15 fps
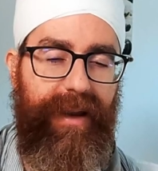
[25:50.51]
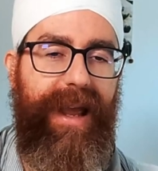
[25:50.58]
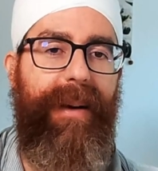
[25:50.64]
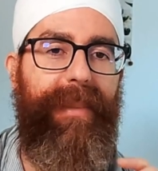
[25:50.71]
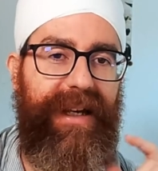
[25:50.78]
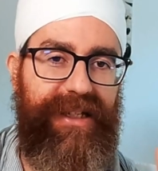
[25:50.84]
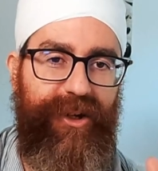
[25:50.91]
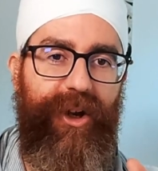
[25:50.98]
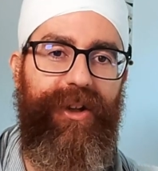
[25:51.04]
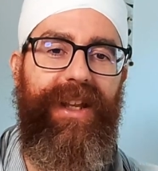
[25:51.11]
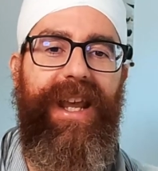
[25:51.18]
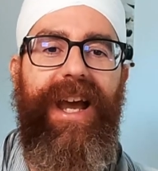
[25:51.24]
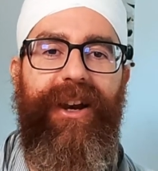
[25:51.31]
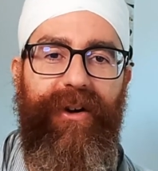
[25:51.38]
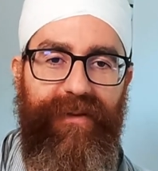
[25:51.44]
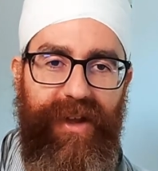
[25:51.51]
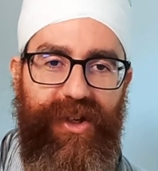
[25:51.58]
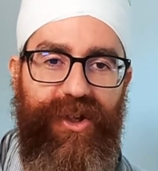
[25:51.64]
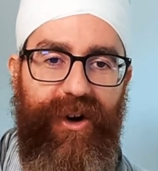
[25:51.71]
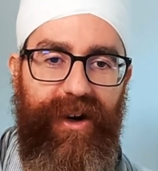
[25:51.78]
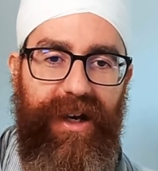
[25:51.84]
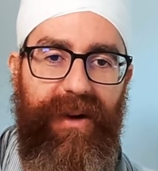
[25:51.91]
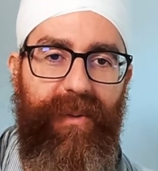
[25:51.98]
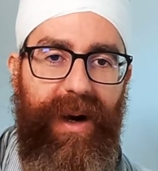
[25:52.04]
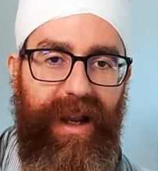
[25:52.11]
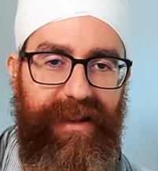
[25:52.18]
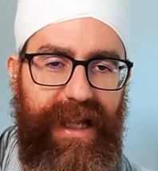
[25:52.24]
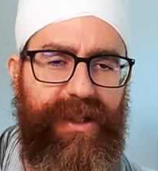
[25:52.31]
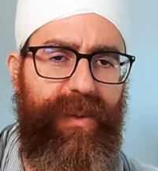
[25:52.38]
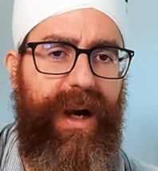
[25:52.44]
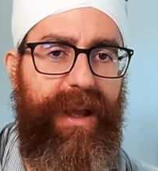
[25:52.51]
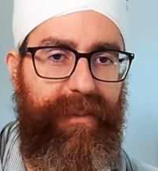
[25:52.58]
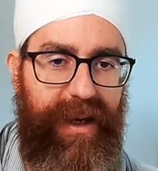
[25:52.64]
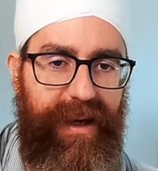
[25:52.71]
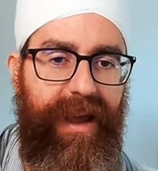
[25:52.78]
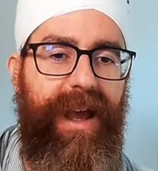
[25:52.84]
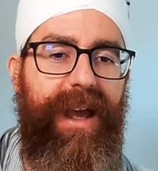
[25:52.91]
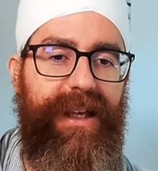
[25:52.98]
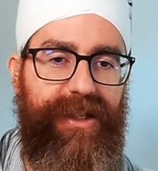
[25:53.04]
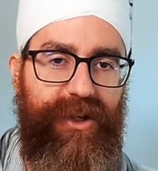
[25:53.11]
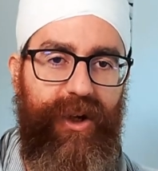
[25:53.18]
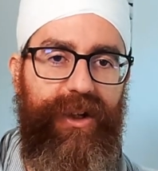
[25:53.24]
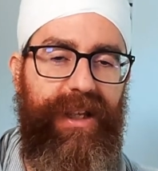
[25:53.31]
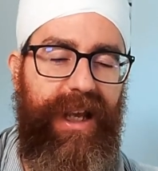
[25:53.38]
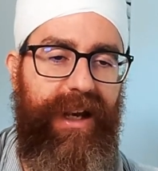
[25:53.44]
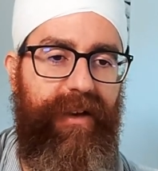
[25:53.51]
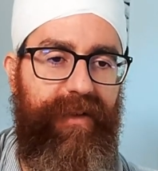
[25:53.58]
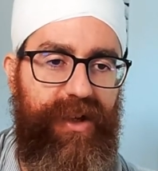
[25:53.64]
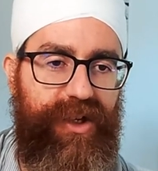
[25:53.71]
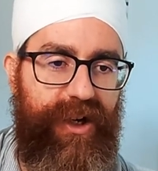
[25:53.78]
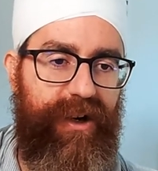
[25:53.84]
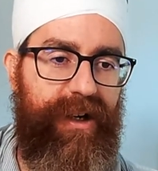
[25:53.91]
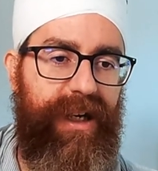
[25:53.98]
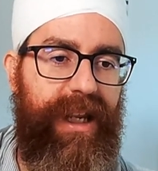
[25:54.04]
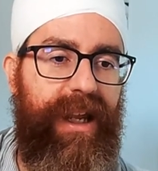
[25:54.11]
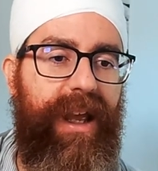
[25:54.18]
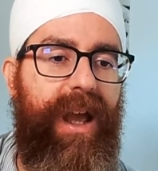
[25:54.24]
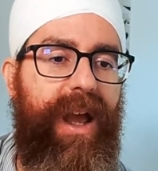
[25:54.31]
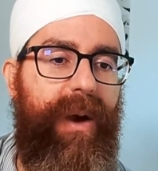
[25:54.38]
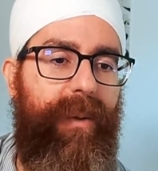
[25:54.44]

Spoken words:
Yeah, but it's not the end of the journey. That's what I mean. It's not the end of the journey.